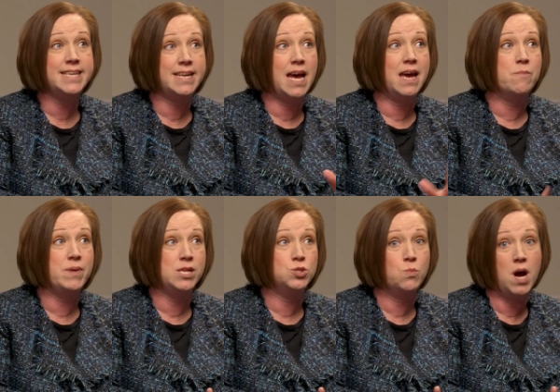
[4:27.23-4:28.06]
and I
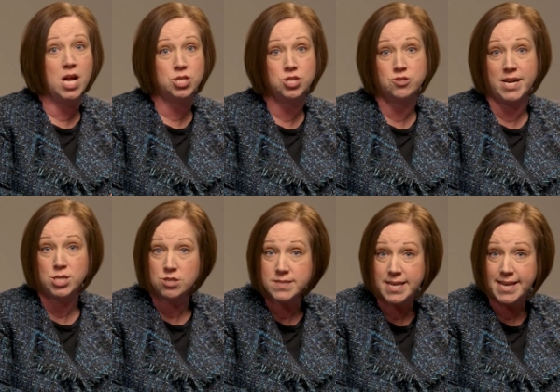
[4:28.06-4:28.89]
binge watched
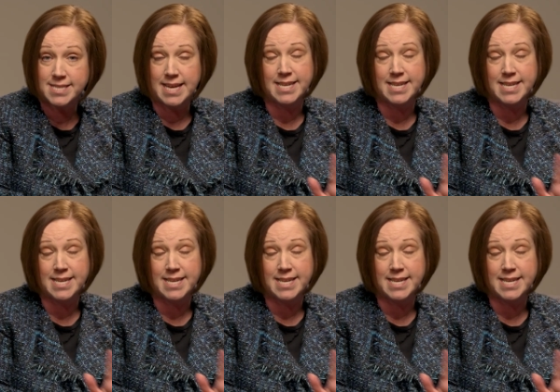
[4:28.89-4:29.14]
Stranger Things.